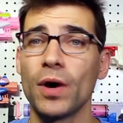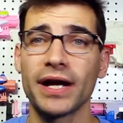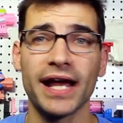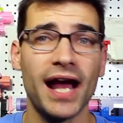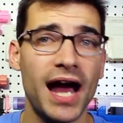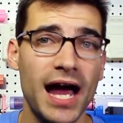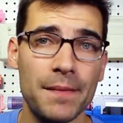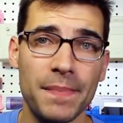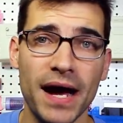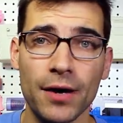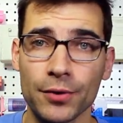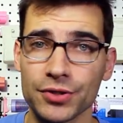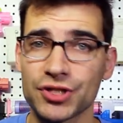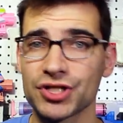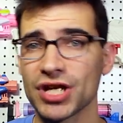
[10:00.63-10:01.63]
want a
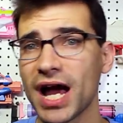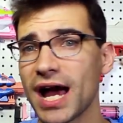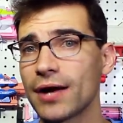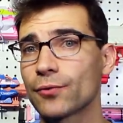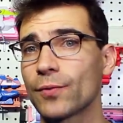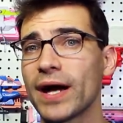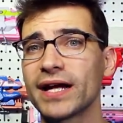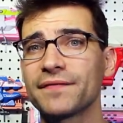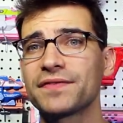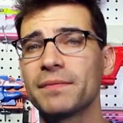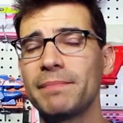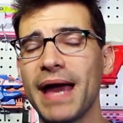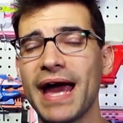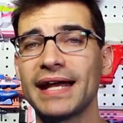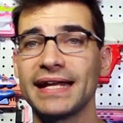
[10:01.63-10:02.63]
high-powered shot right off
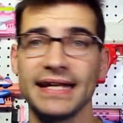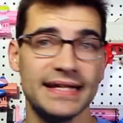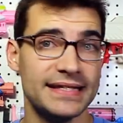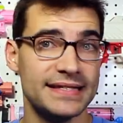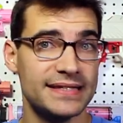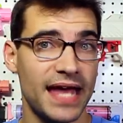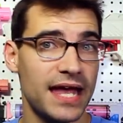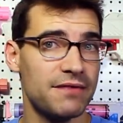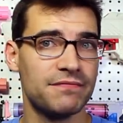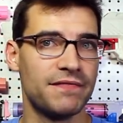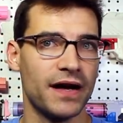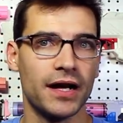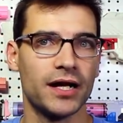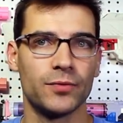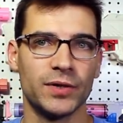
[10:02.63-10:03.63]
the bat, is a
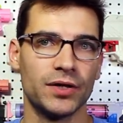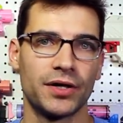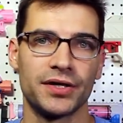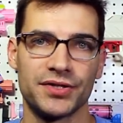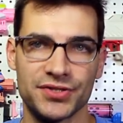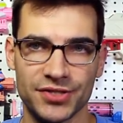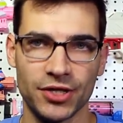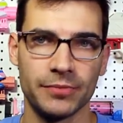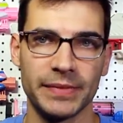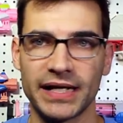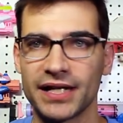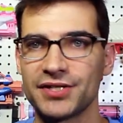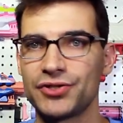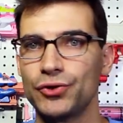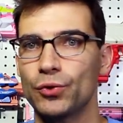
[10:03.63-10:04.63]
very real concern
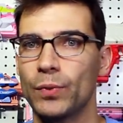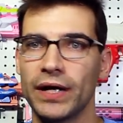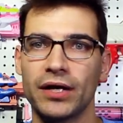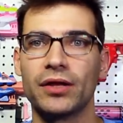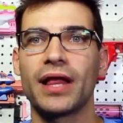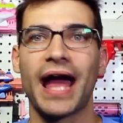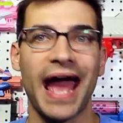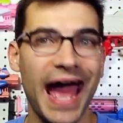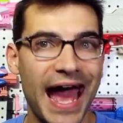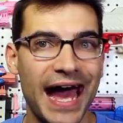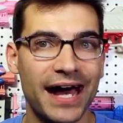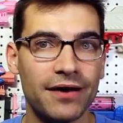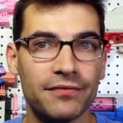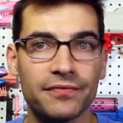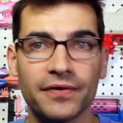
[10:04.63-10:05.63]
because you will
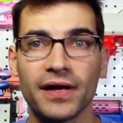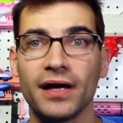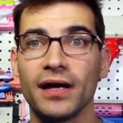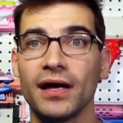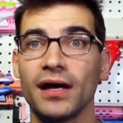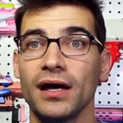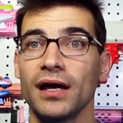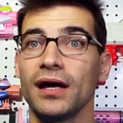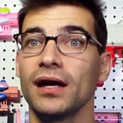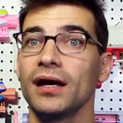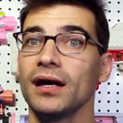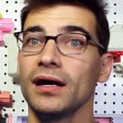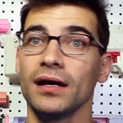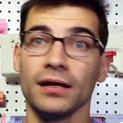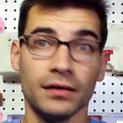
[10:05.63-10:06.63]
have
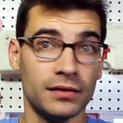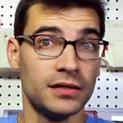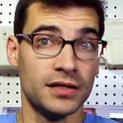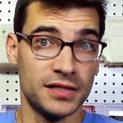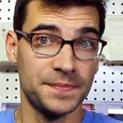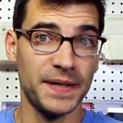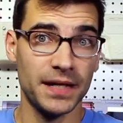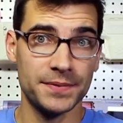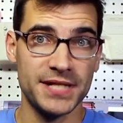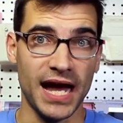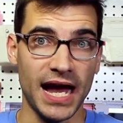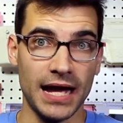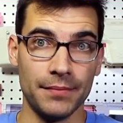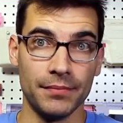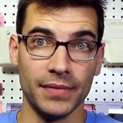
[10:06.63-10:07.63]
spin-up
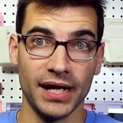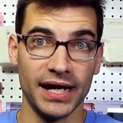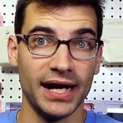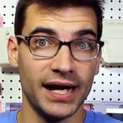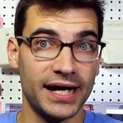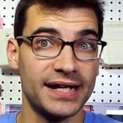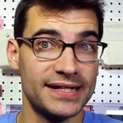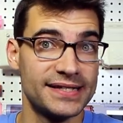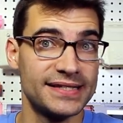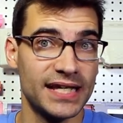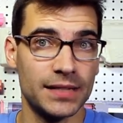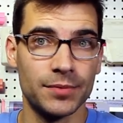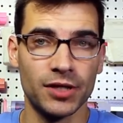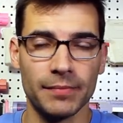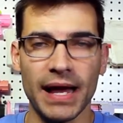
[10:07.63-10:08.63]
time, a
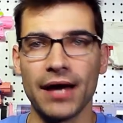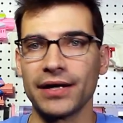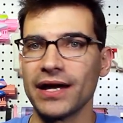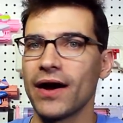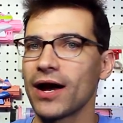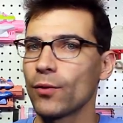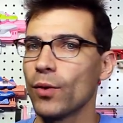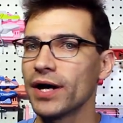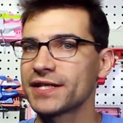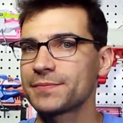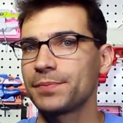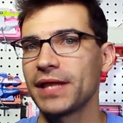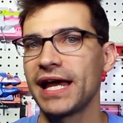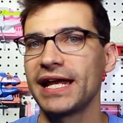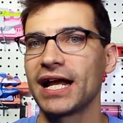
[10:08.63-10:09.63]
considerable amount. Now, I was
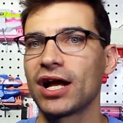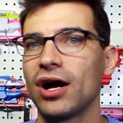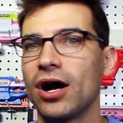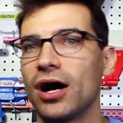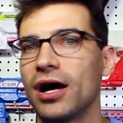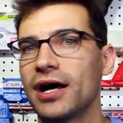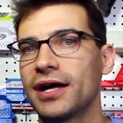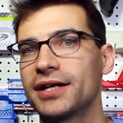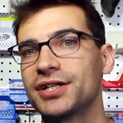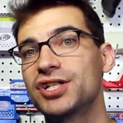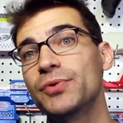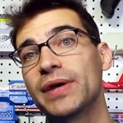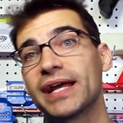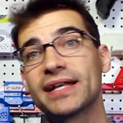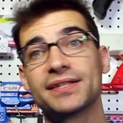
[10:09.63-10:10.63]
planning on
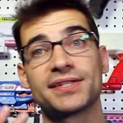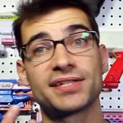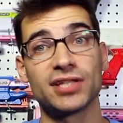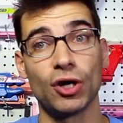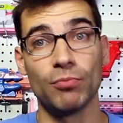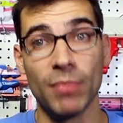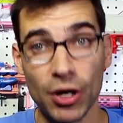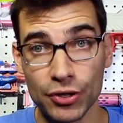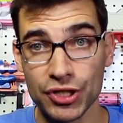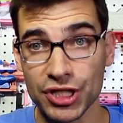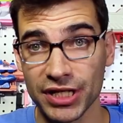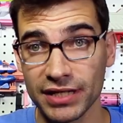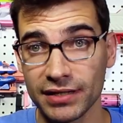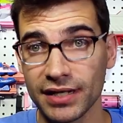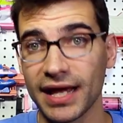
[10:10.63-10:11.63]
doing it in slow
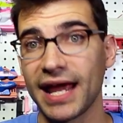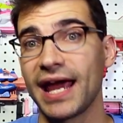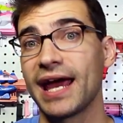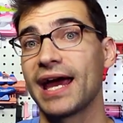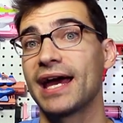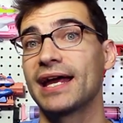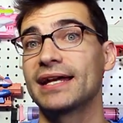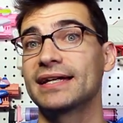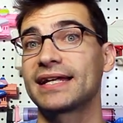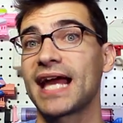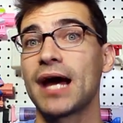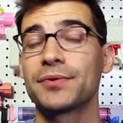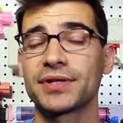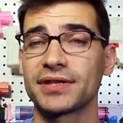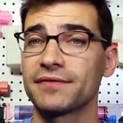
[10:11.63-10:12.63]
motion and
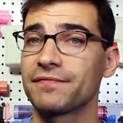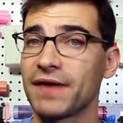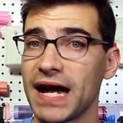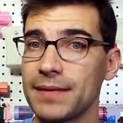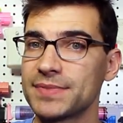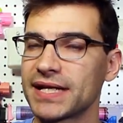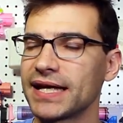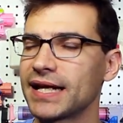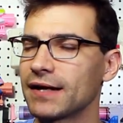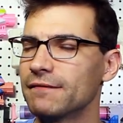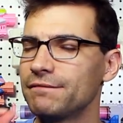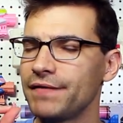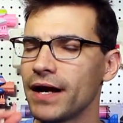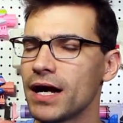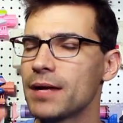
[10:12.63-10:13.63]
counting the frames and getting a
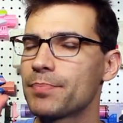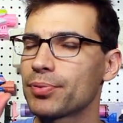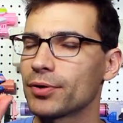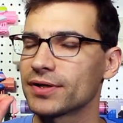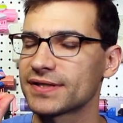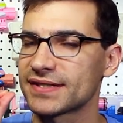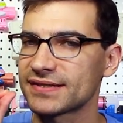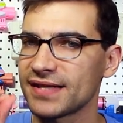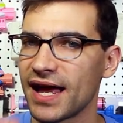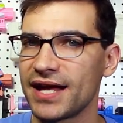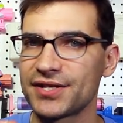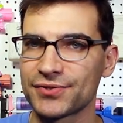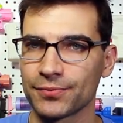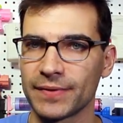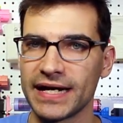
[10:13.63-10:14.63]
very
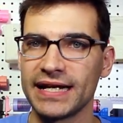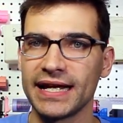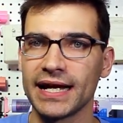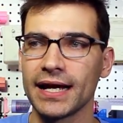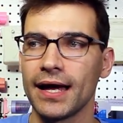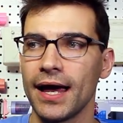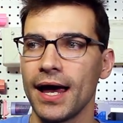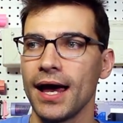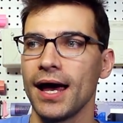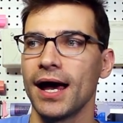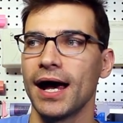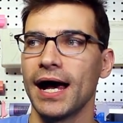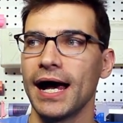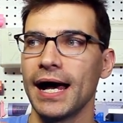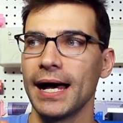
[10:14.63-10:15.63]
precise reading,
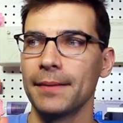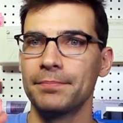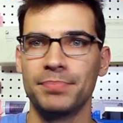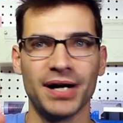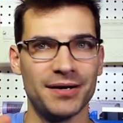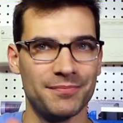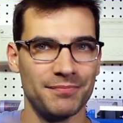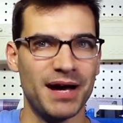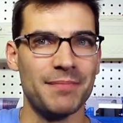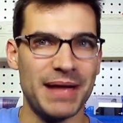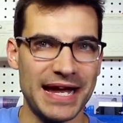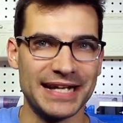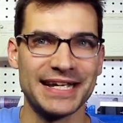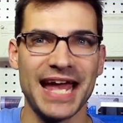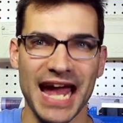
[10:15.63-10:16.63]
but my
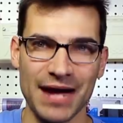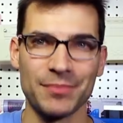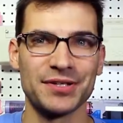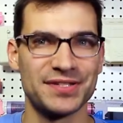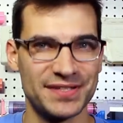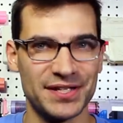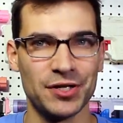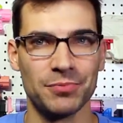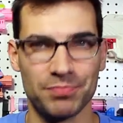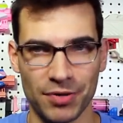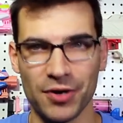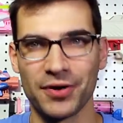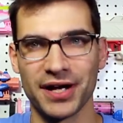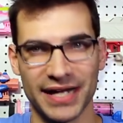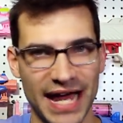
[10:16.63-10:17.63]
main camera is still
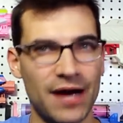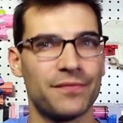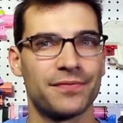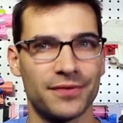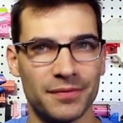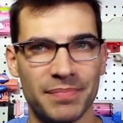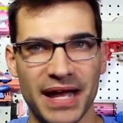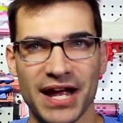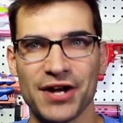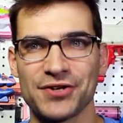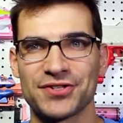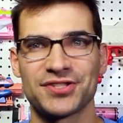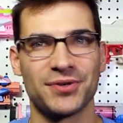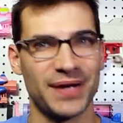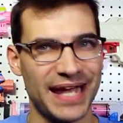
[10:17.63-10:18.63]
broken out for
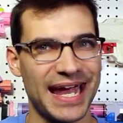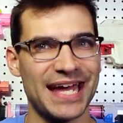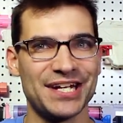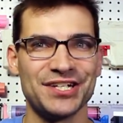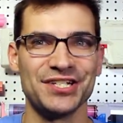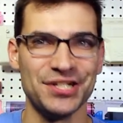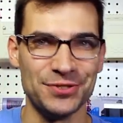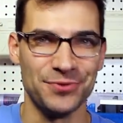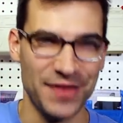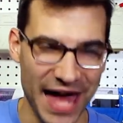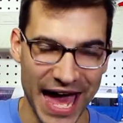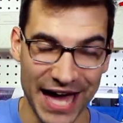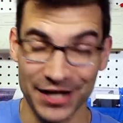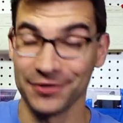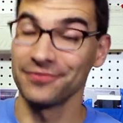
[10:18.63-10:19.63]
repairs, so can't do
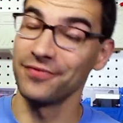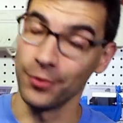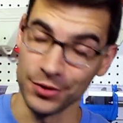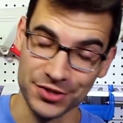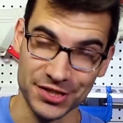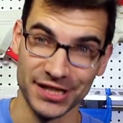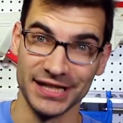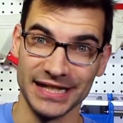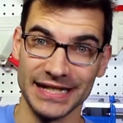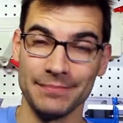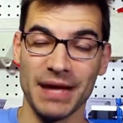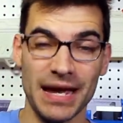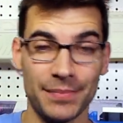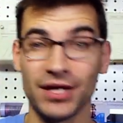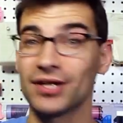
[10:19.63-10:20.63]
that, unfortunately.
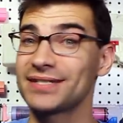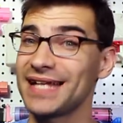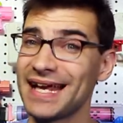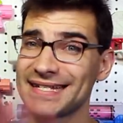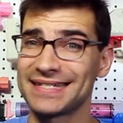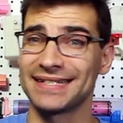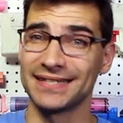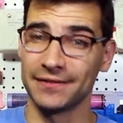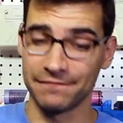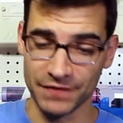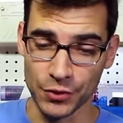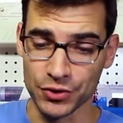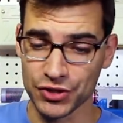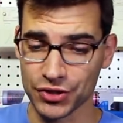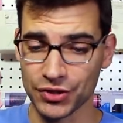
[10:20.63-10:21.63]
Maybe I'll test it in the
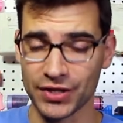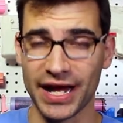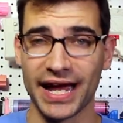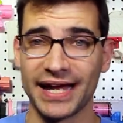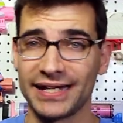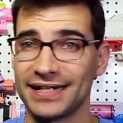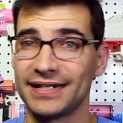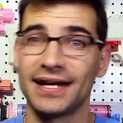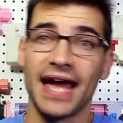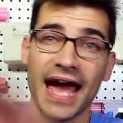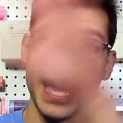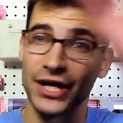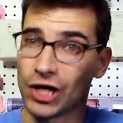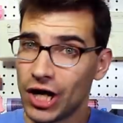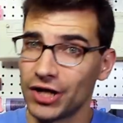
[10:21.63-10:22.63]
future and
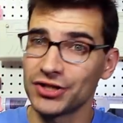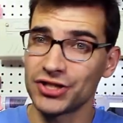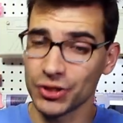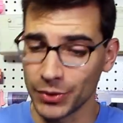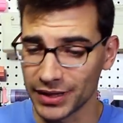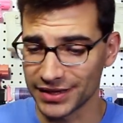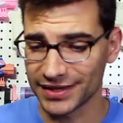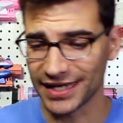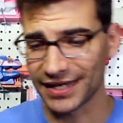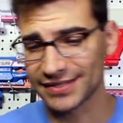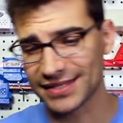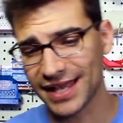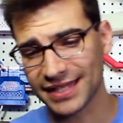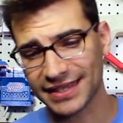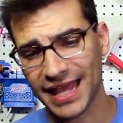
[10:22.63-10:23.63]
add on to it and
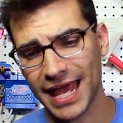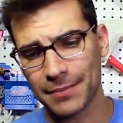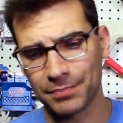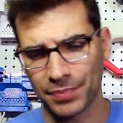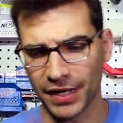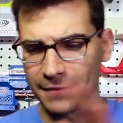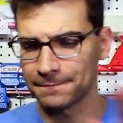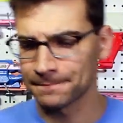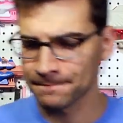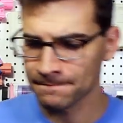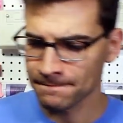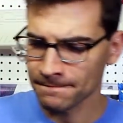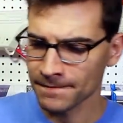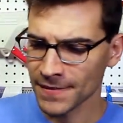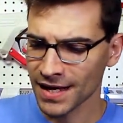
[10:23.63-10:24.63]
things like that, but
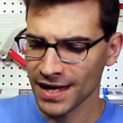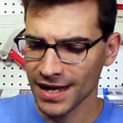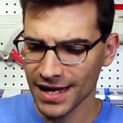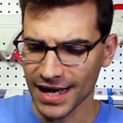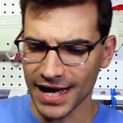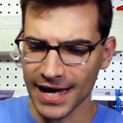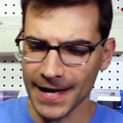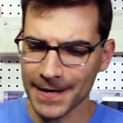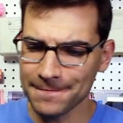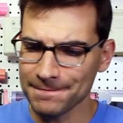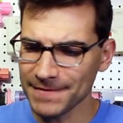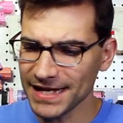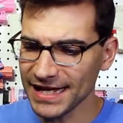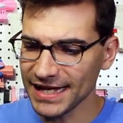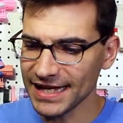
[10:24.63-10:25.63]

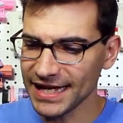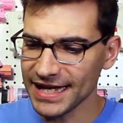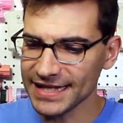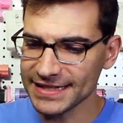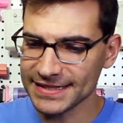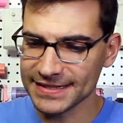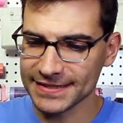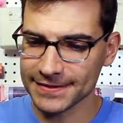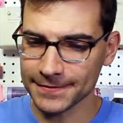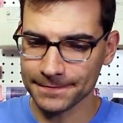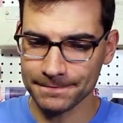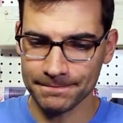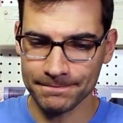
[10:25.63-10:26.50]
it's